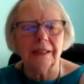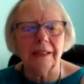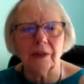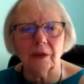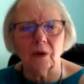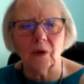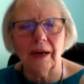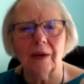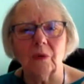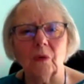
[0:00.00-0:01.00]
on the
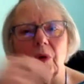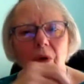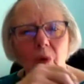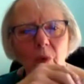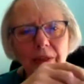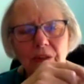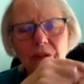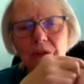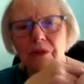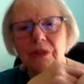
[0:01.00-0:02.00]
ground, one
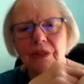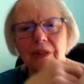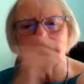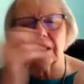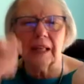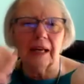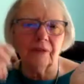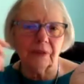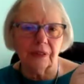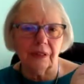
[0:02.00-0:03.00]
turns to the
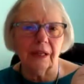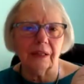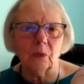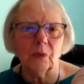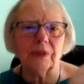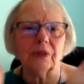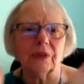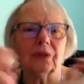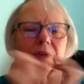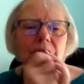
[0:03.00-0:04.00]
left and the other one
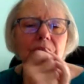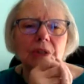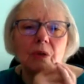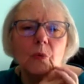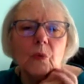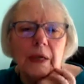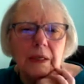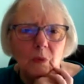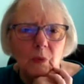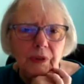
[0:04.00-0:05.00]
turns to the
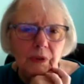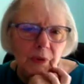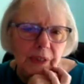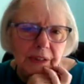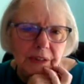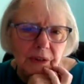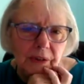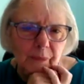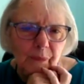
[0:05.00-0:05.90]
right when you enter.